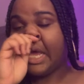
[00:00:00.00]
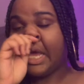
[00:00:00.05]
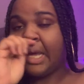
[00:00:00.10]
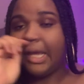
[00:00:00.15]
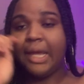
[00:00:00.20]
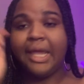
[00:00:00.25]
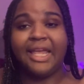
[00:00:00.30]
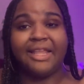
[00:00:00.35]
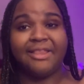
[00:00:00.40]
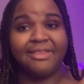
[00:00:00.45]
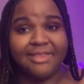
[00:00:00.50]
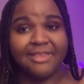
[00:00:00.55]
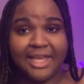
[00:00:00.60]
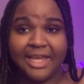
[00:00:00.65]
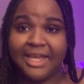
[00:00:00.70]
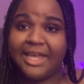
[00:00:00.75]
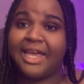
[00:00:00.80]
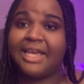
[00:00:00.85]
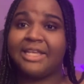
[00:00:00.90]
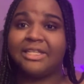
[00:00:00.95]
and
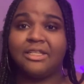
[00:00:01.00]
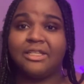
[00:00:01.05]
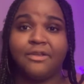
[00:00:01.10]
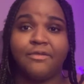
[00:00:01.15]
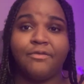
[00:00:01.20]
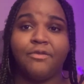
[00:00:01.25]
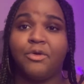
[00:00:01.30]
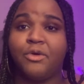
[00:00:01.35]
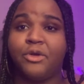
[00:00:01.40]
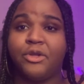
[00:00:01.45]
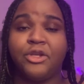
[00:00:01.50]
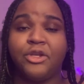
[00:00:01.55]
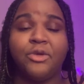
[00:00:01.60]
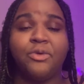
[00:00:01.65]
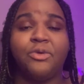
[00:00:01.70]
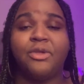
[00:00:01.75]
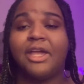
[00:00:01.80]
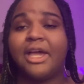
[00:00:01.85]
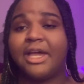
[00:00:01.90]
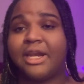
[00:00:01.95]
think as if you already do.
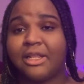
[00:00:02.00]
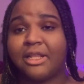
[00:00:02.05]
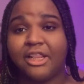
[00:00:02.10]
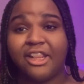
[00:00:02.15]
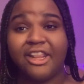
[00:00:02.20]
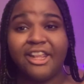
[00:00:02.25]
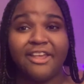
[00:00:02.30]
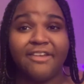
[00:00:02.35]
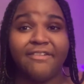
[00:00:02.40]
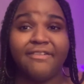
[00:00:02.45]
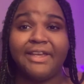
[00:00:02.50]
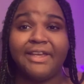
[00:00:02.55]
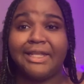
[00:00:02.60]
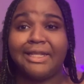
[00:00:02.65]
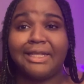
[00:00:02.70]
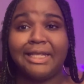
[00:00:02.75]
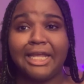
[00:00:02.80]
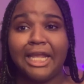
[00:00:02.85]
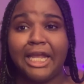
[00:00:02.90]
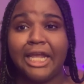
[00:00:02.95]
You gotta live in
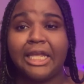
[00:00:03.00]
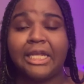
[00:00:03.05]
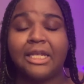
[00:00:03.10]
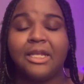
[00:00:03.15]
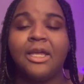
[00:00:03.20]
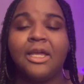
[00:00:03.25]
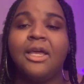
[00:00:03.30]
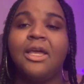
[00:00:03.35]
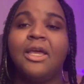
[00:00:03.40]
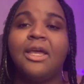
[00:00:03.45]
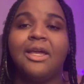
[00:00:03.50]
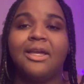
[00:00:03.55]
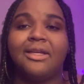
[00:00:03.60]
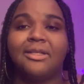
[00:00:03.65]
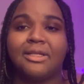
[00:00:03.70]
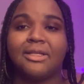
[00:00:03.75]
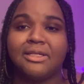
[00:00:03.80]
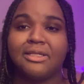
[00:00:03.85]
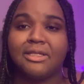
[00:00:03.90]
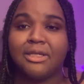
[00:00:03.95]
the end, and
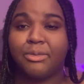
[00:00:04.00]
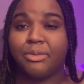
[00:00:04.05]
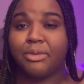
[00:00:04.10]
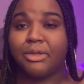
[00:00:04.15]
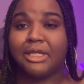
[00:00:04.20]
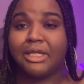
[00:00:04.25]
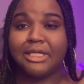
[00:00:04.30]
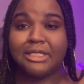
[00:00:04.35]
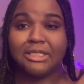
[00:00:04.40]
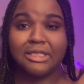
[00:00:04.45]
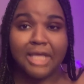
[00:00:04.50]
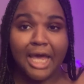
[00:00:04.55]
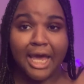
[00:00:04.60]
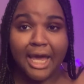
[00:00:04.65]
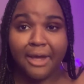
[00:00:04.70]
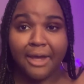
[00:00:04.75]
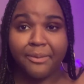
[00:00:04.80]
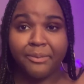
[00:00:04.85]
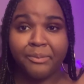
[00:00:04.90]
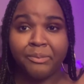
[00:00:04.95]
as simple as
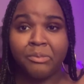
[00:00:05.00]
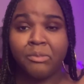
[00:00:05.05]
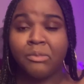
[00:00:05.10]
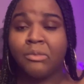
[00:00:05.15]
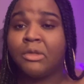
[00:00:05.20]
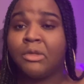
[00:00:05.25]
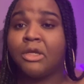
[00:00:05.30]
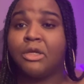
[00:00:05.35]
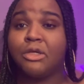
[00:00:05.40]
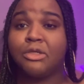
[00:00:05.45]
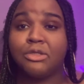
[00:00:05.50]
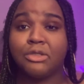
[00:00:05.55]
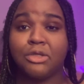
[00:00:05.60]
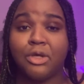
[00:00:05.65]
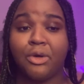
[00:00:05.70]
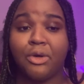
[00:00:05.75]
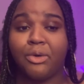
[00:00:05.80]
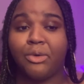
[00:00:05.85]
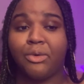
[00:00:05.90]
that. So,